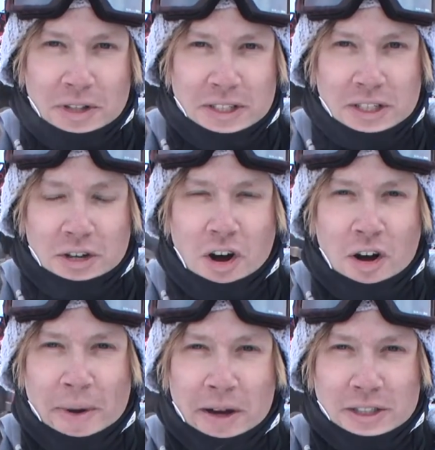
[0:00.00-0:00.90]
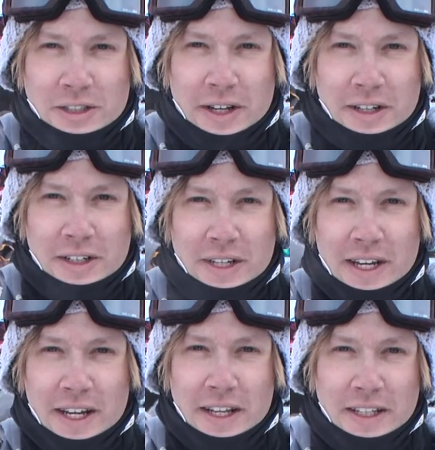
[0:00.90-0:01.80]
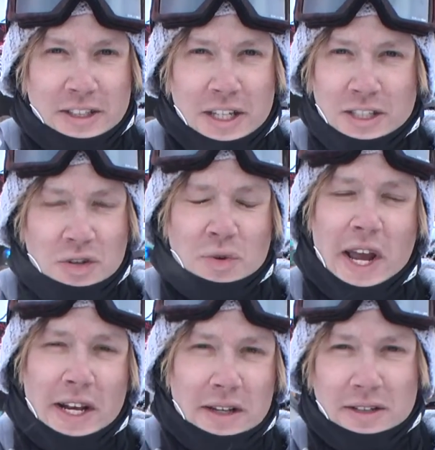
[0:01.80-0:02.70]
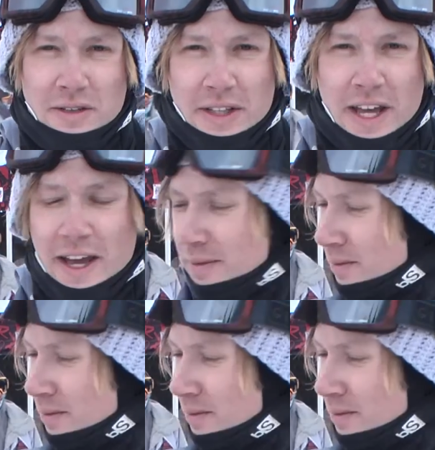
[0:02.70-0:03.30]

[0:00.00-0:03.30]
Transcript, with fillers: This is your all mountain shredder, and it does great doing that.